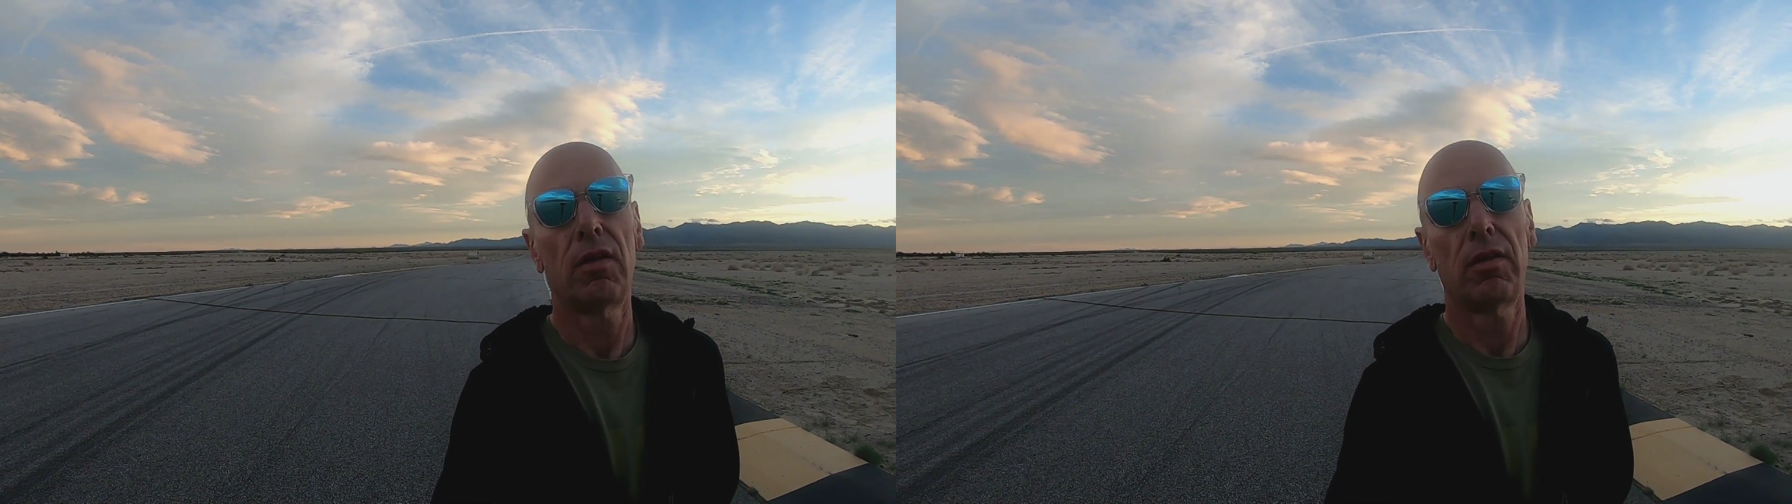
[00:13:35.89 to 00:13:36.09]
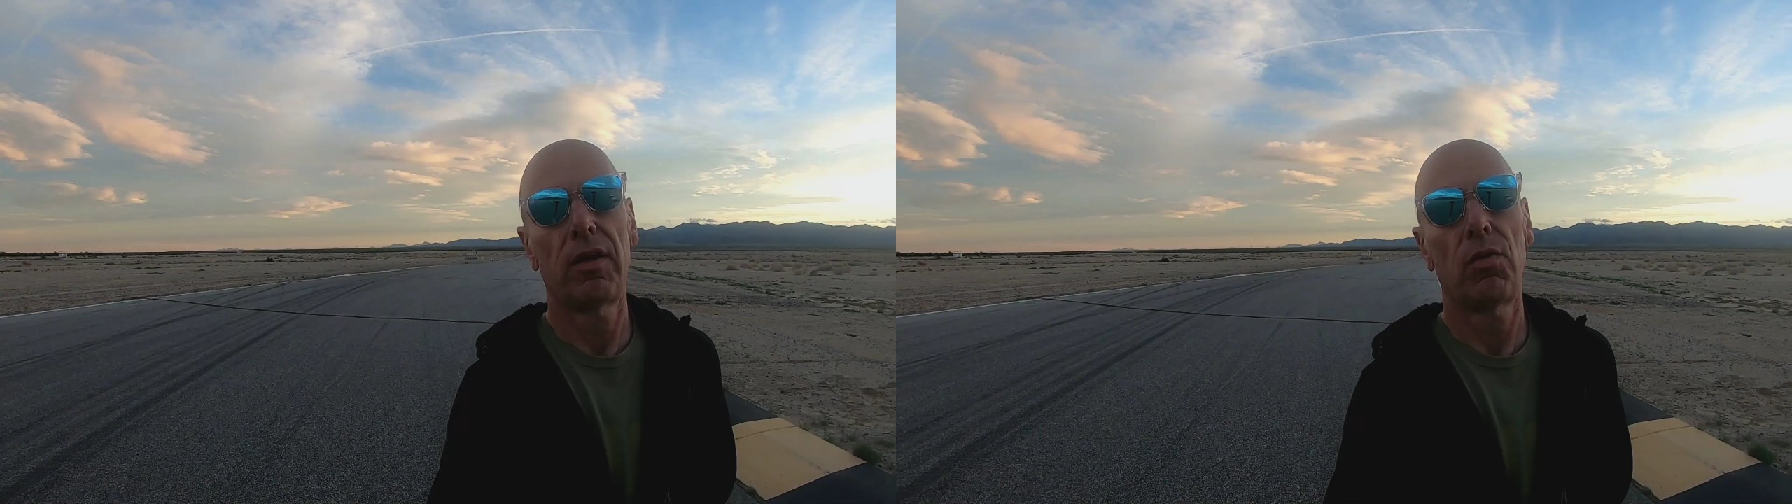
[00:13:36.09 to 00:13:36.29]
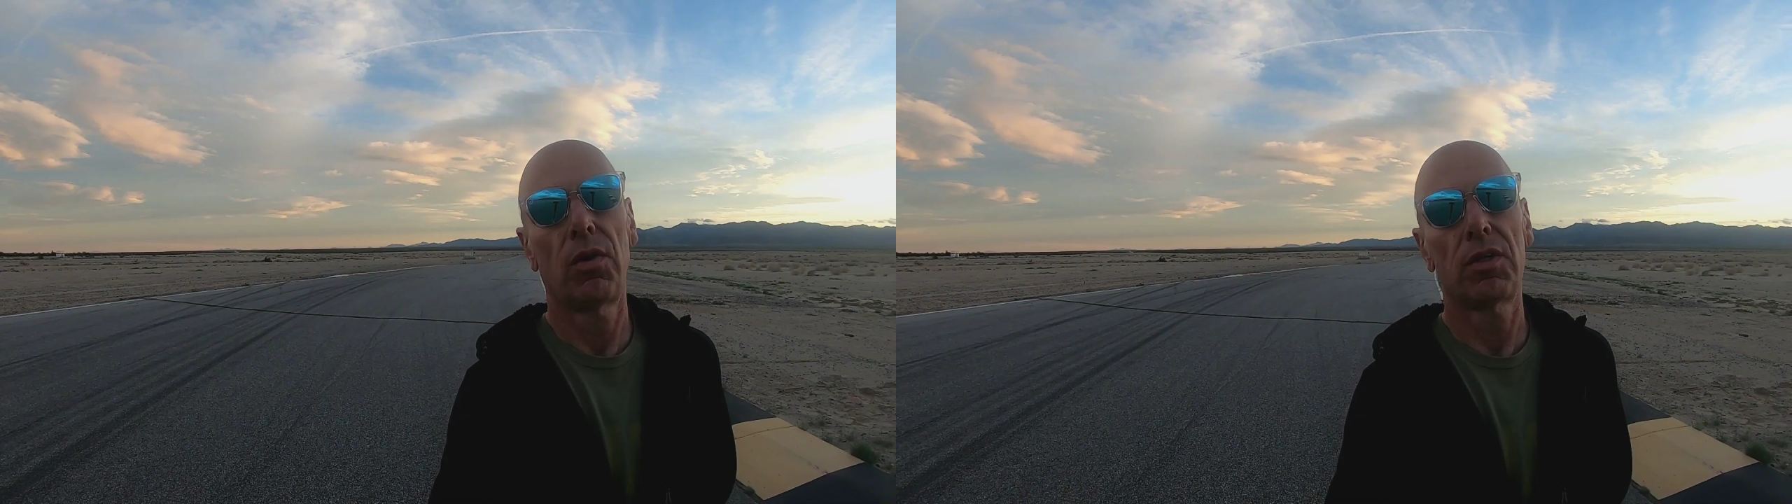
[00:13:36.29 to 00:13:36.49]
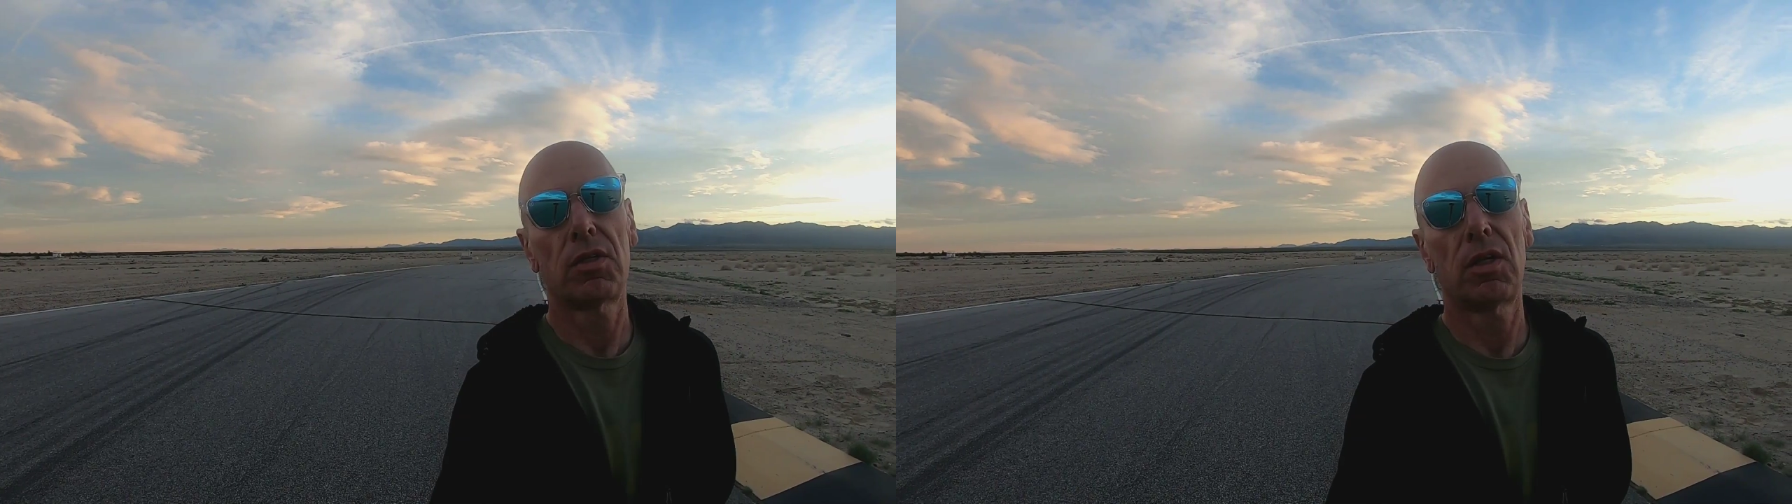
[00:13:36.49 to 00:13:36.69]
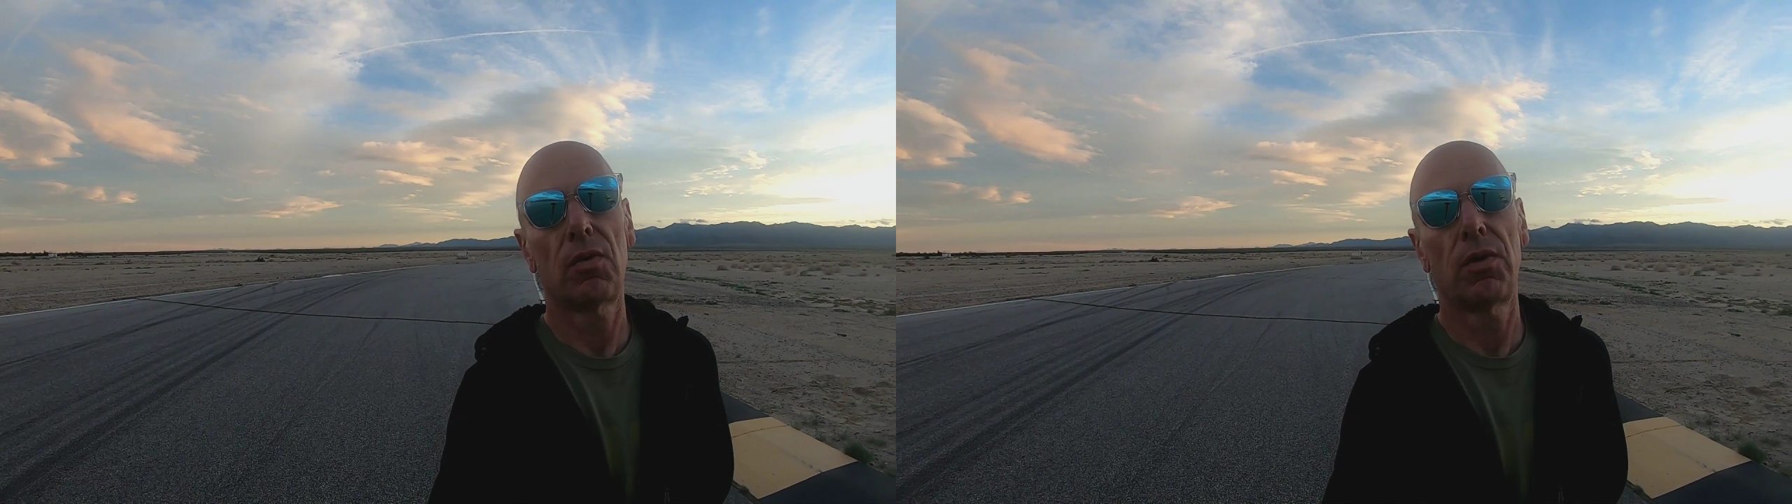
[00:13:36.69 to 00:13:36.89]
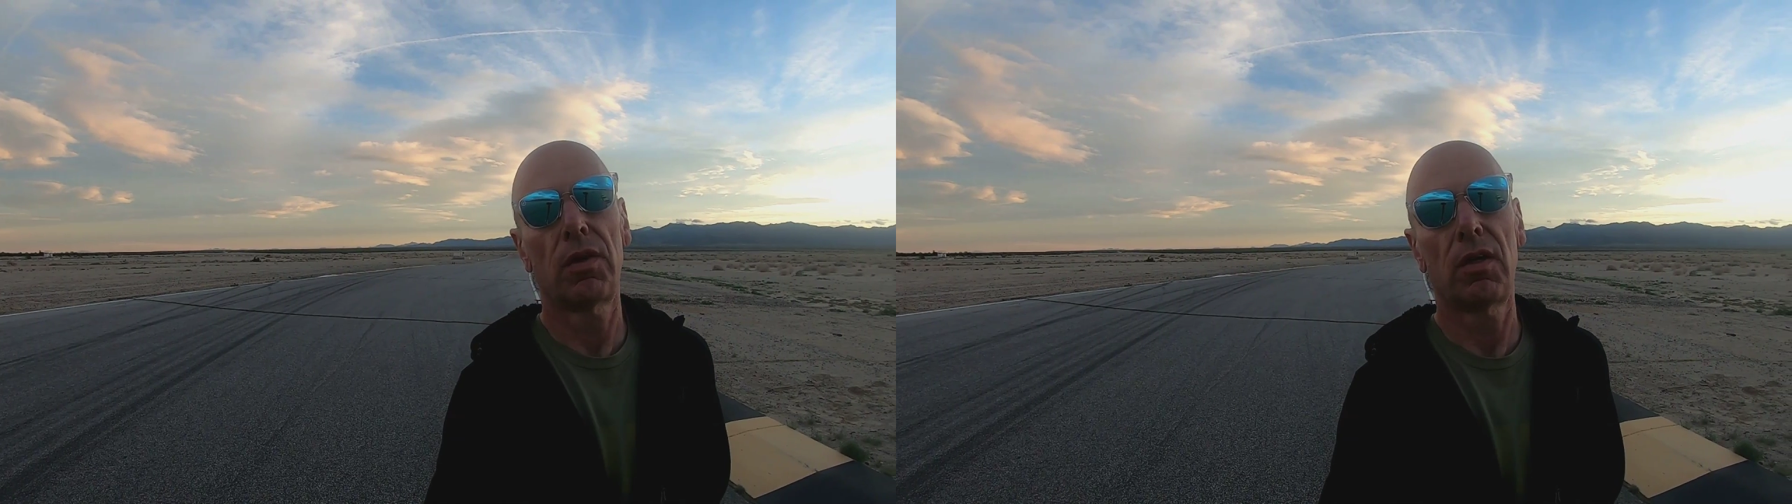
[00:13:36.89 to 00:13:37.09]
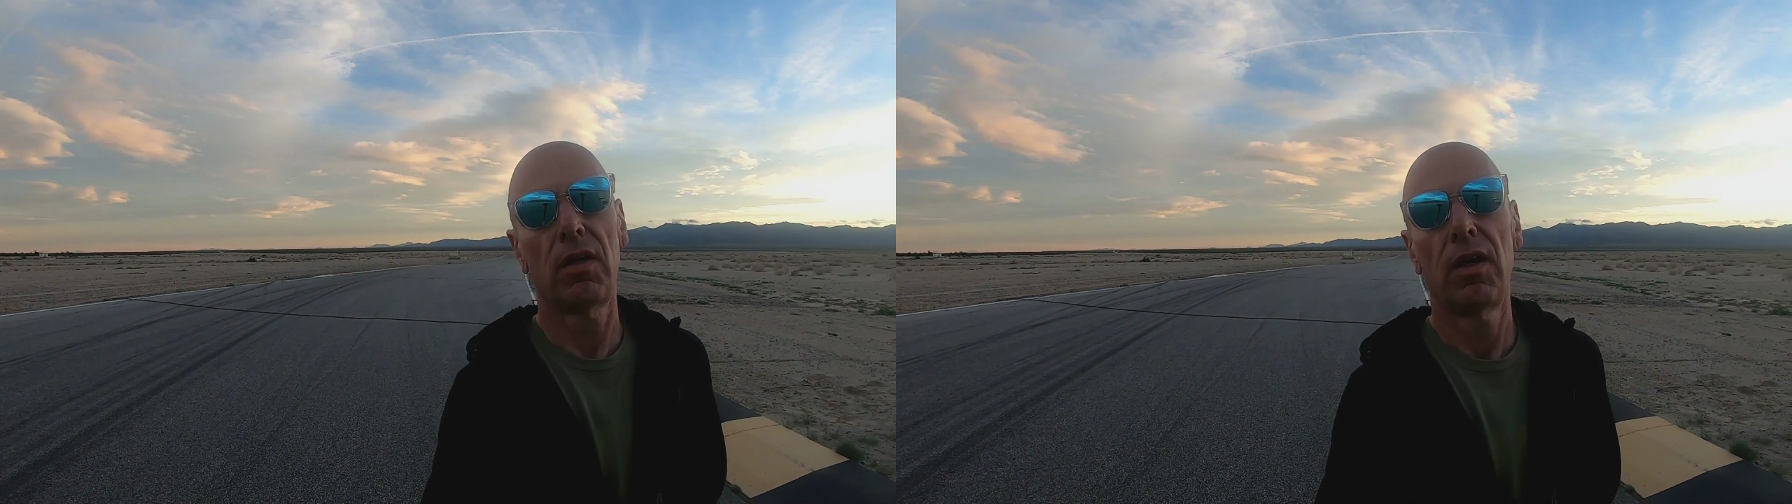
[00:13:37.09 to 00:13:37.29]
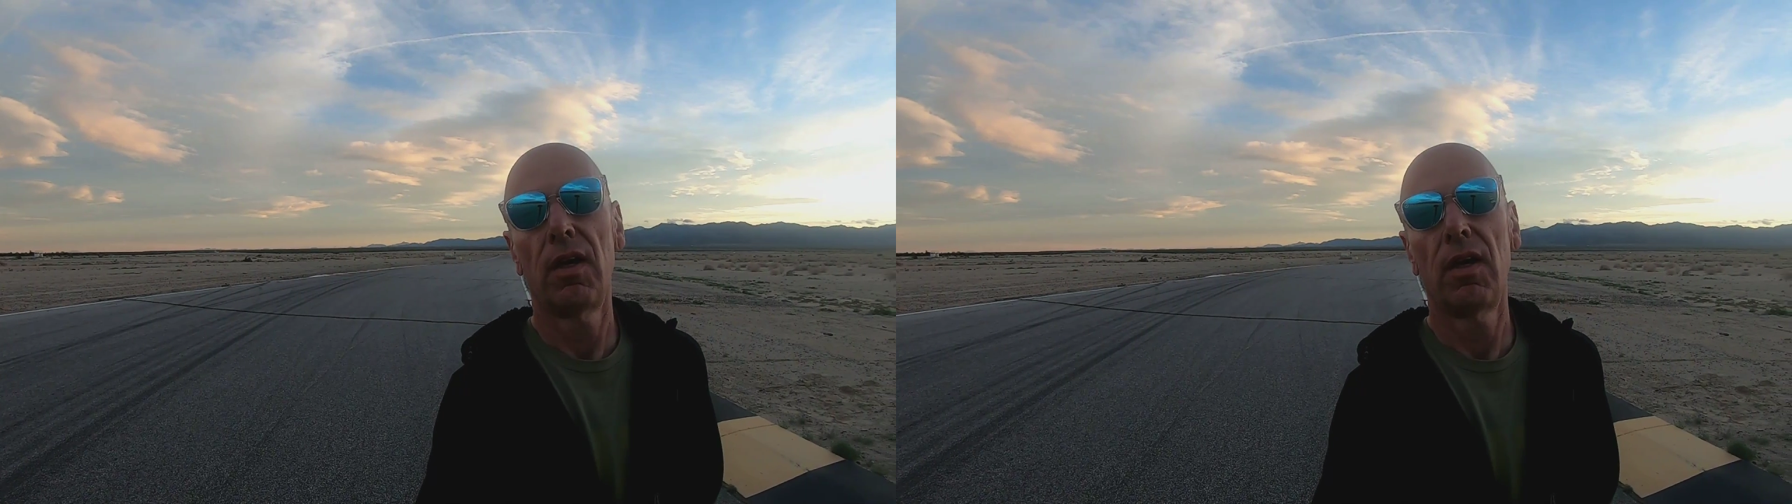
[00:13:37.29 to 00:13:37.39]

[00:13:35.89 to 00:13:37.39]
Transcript: then you want to stick with it,